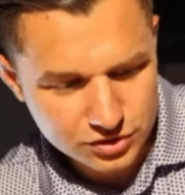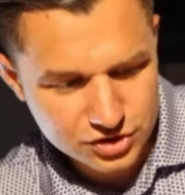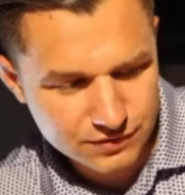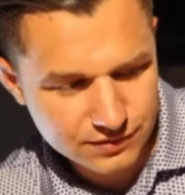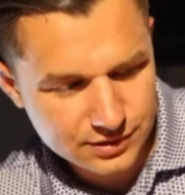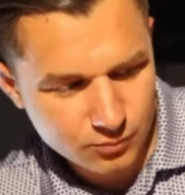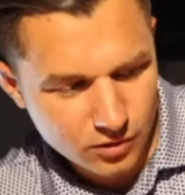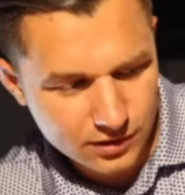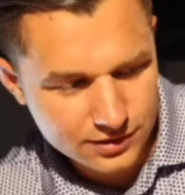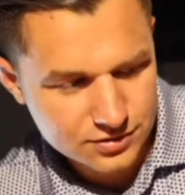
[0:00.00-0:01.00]
what she
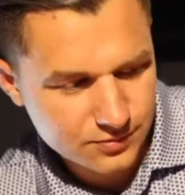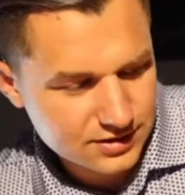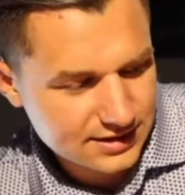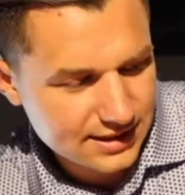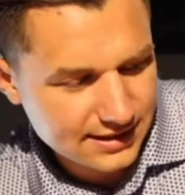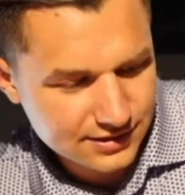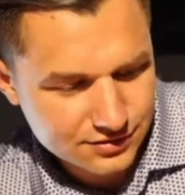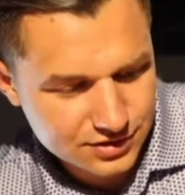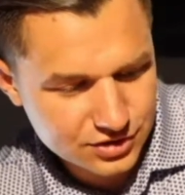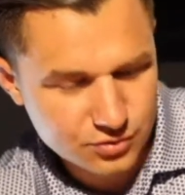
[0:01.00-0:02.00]
really wants, what's the
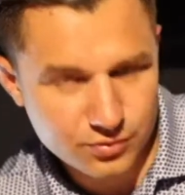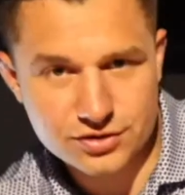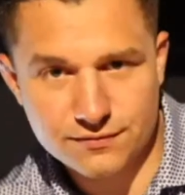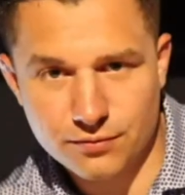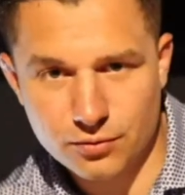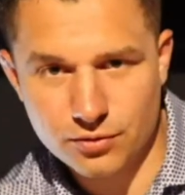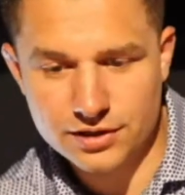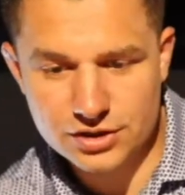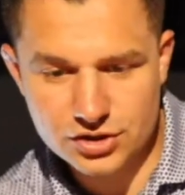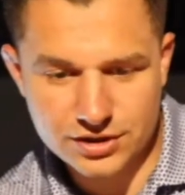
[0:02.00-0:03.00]
ideal situation
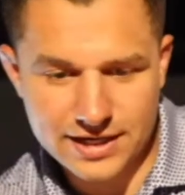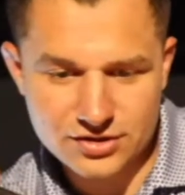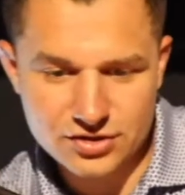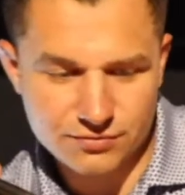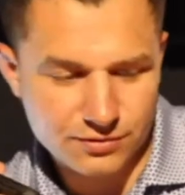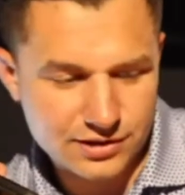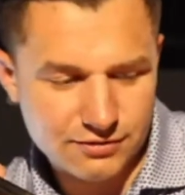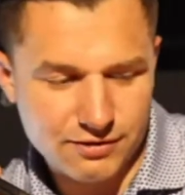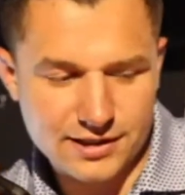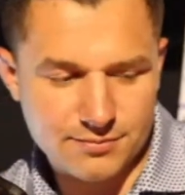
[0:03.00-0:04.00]
for her, is she actually
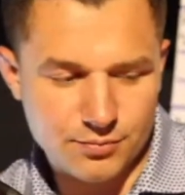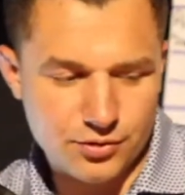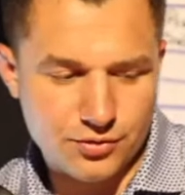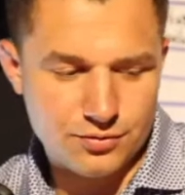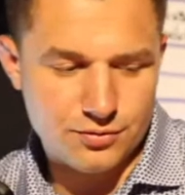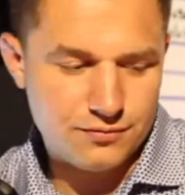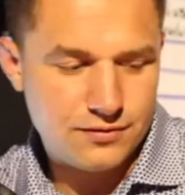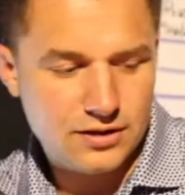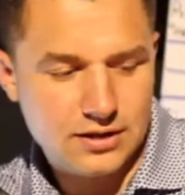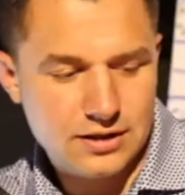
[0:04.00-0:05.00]
really ready to
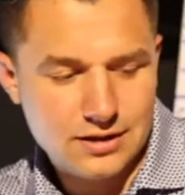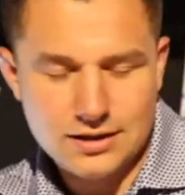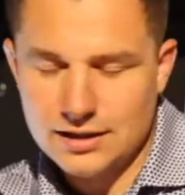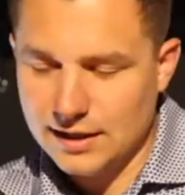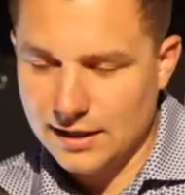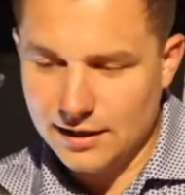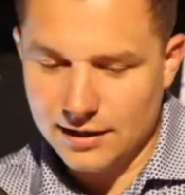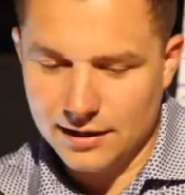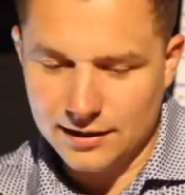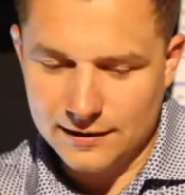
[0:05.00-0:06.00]
move.
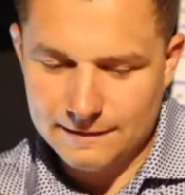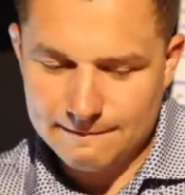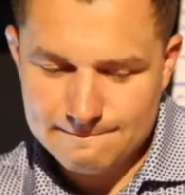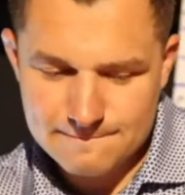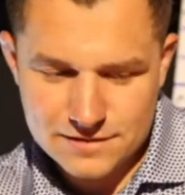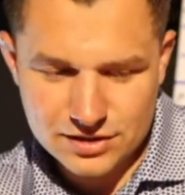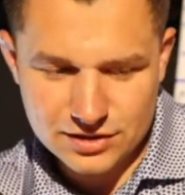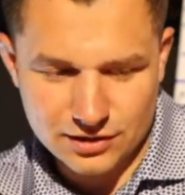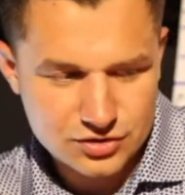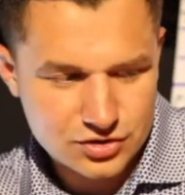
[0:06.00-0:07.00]

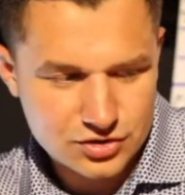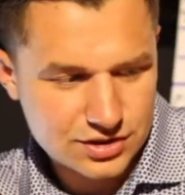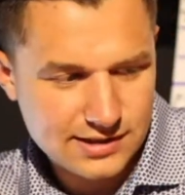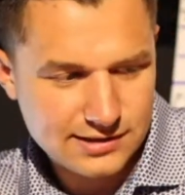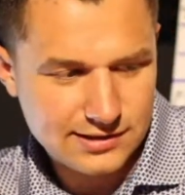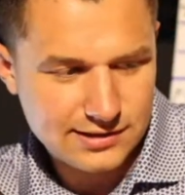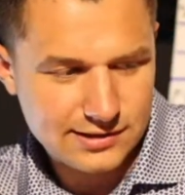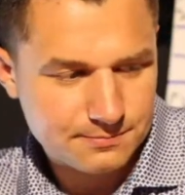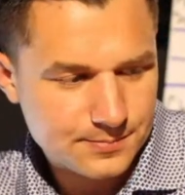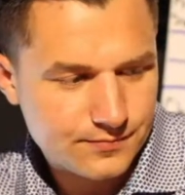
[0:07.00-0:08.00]
It's just kind
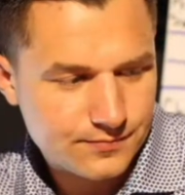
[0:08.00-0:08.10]
of